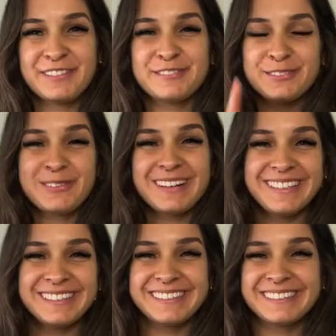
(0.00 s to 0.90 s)

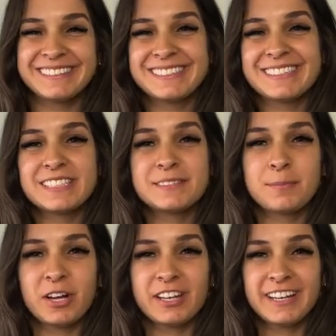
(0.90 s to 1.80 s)
everyone, this is
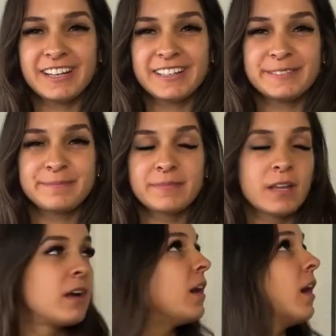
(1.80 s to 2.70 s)
Monica.
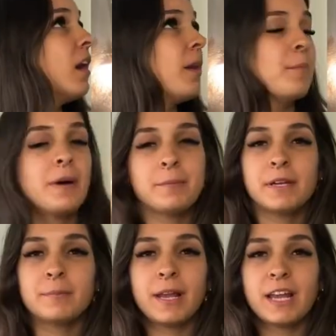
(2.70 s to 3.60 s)
I'm here
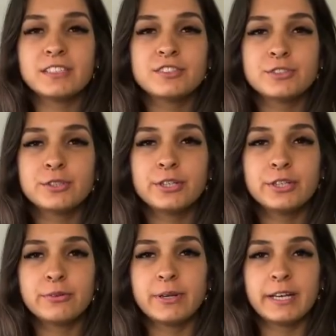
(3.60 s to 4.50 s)
in my lash
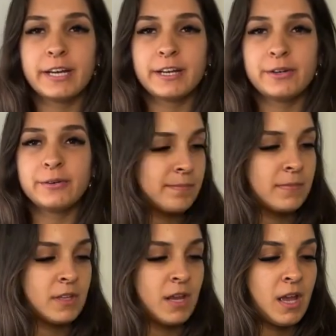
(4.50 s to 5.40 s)
studio right now.
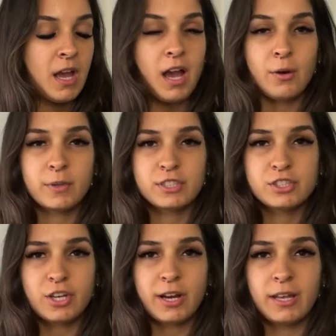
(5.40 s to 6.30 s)
I wanted to
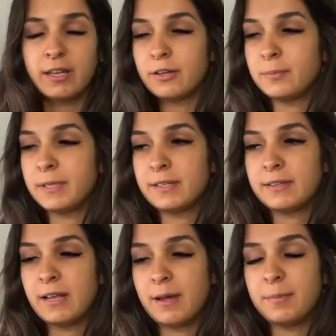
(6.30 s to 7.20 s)
talk a little bit
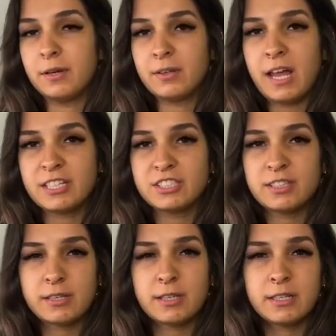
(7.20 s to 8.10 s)
about lash
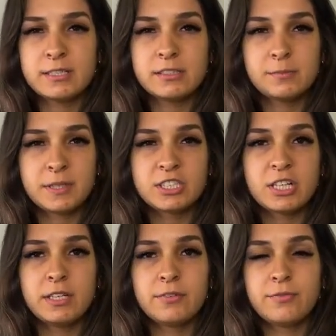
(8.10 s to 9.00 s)
thickness,
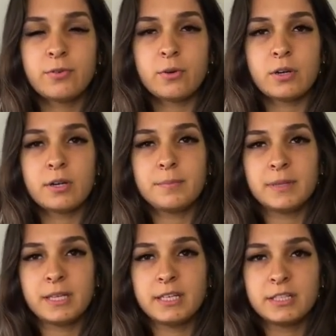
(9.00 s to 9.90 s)
especially for
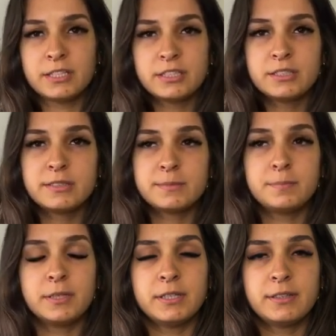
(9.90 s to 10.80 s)
beginners,
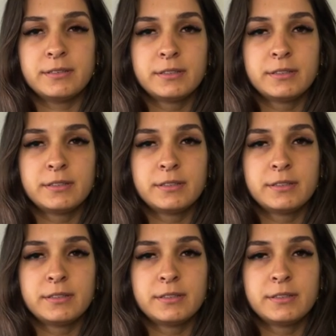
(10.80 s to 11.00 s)
but